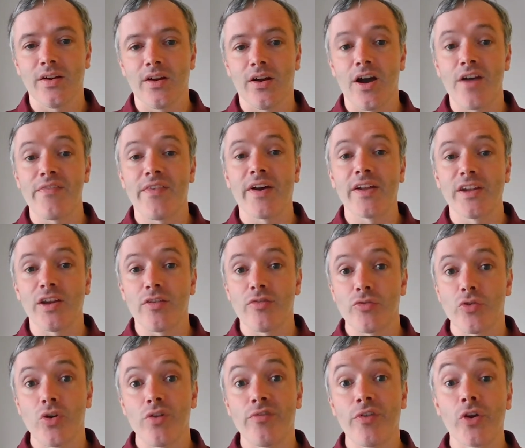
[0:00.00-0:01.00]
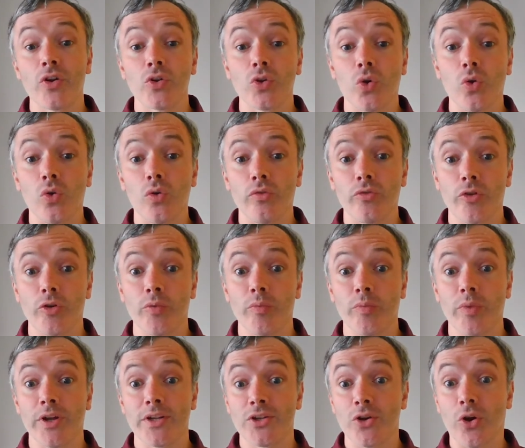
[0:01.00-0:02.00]
I found out through a phone call from
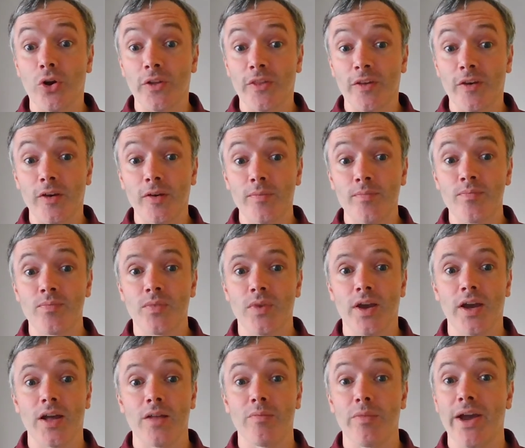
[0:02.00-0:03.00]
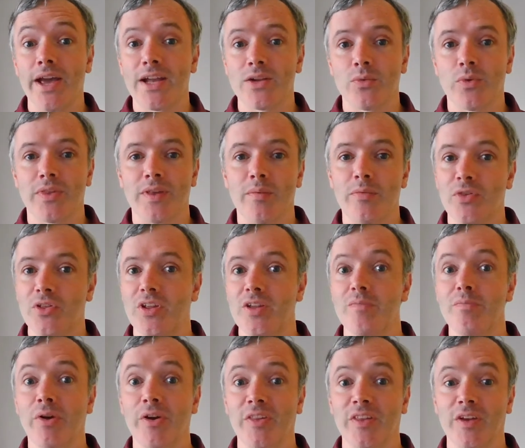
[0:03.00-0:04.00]
my doctor, and my head was absolutely
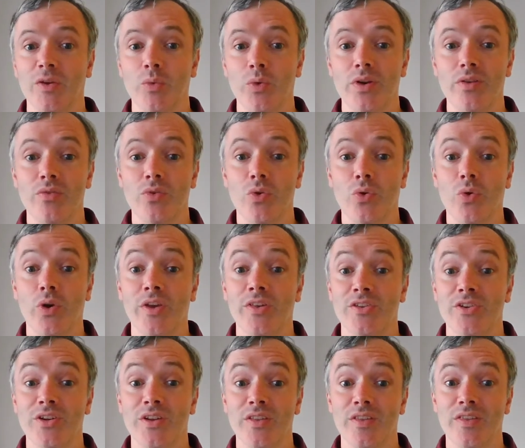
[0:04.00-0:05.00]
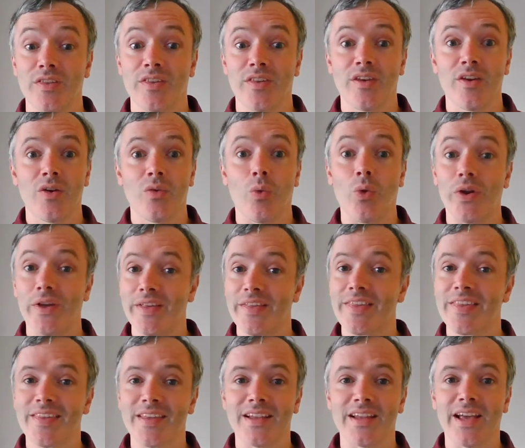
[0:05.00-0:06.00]
buzzing with questions. What is
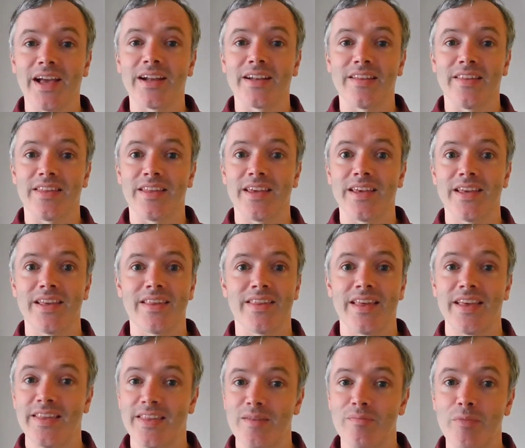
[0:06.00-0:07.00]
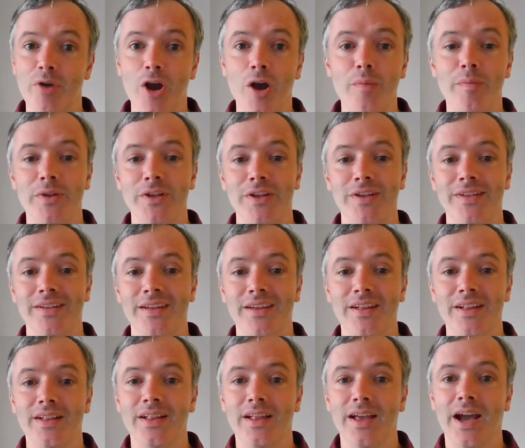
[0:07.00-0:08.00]
celiac disease? Is it permanent?
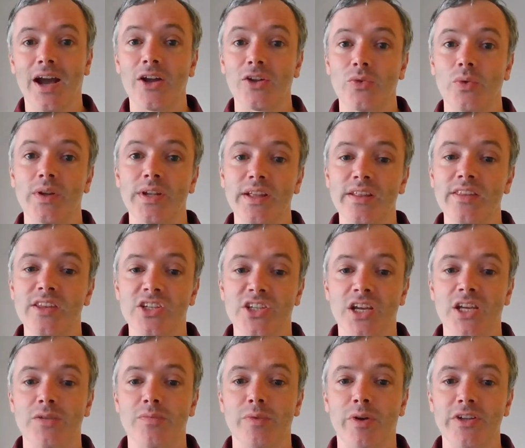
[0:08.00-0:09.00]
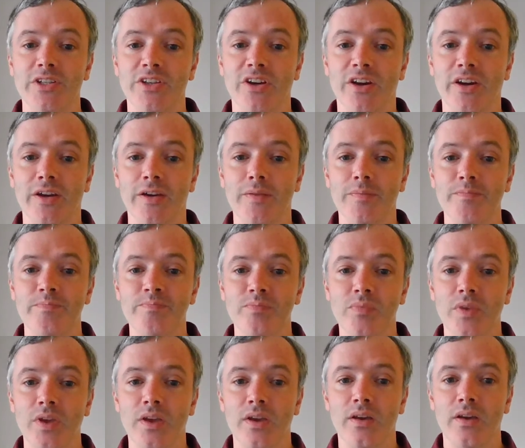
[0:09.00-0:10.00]
How do I need to change my diet?
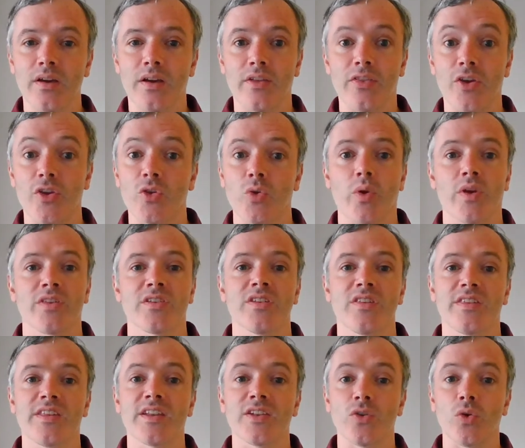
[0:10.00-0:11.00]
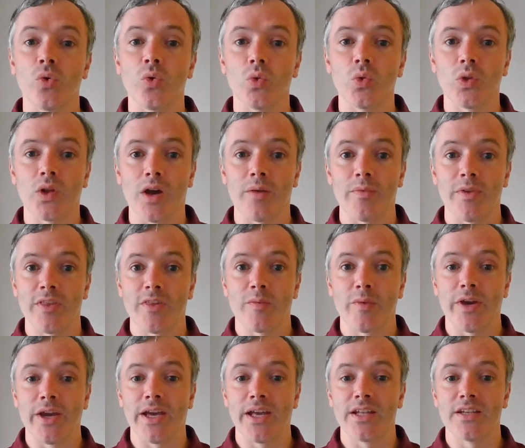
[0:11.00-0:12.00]
And those questions didn't all come into
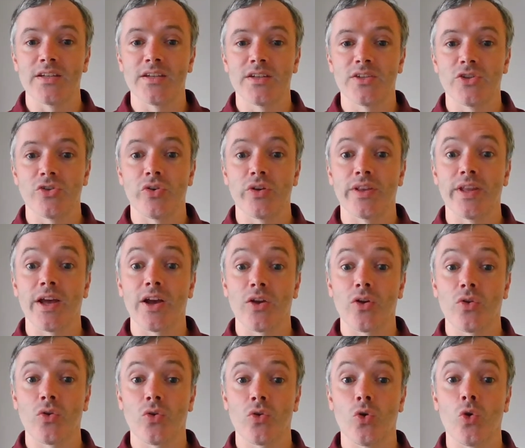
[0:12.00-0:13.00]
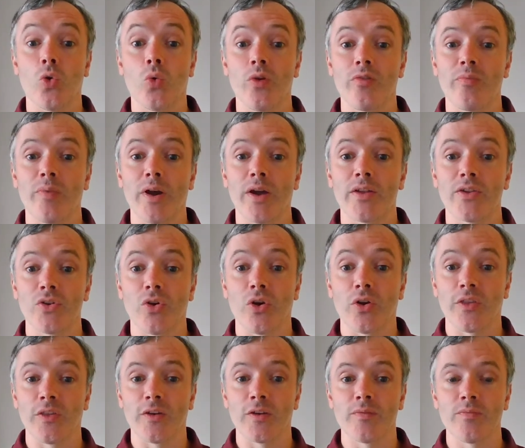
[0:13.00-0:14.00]
my head during that call with my
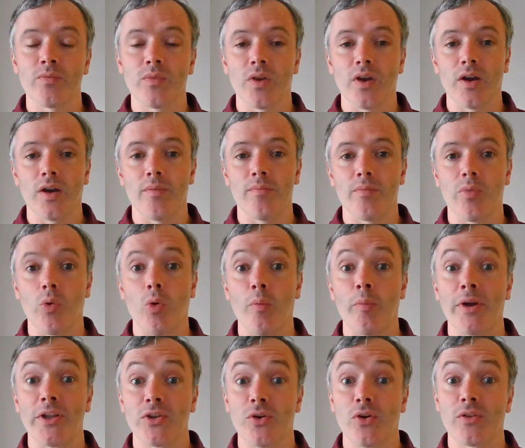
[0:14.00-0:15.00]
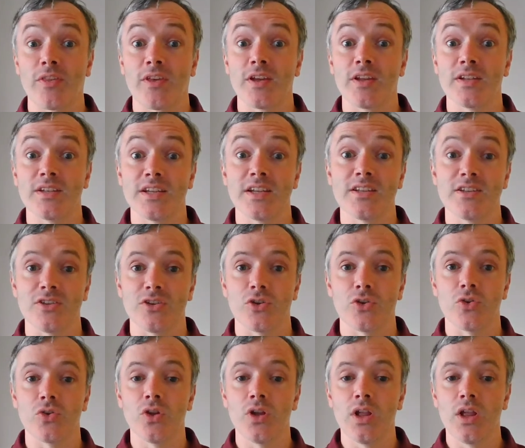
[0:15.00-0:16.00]
doctor. But what my doctor did
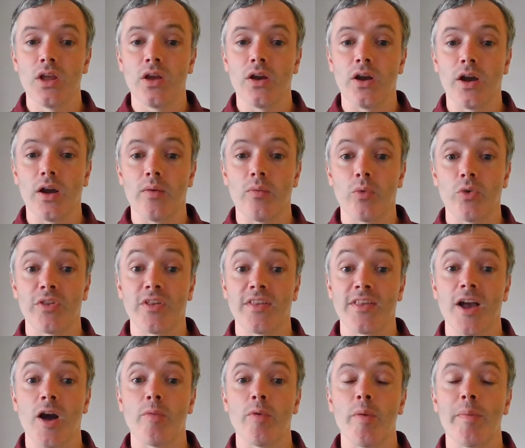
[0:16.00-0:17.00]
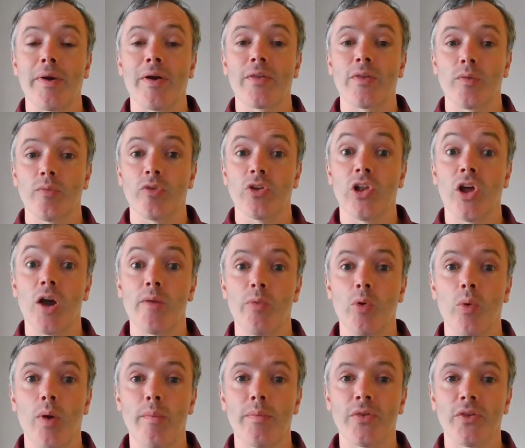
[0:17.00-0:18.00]
do was to tell me about some
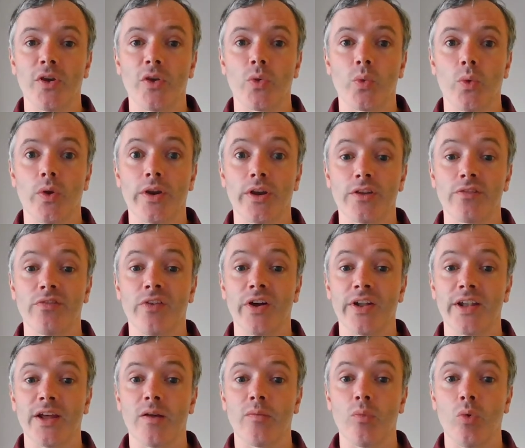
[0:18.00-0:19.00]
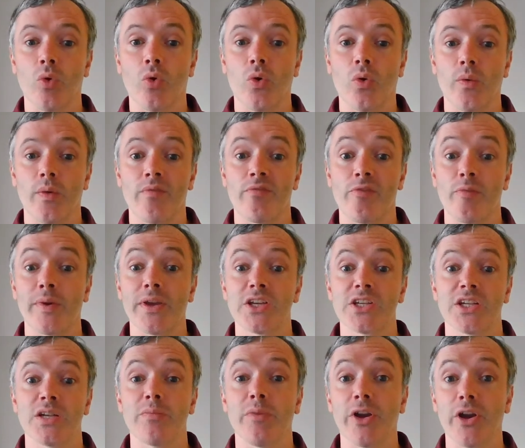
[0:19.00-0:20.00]
reliable websites where I could find out more
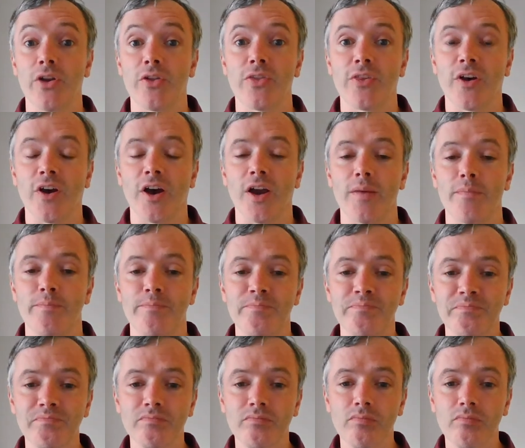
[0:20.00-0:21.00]
information in my own time.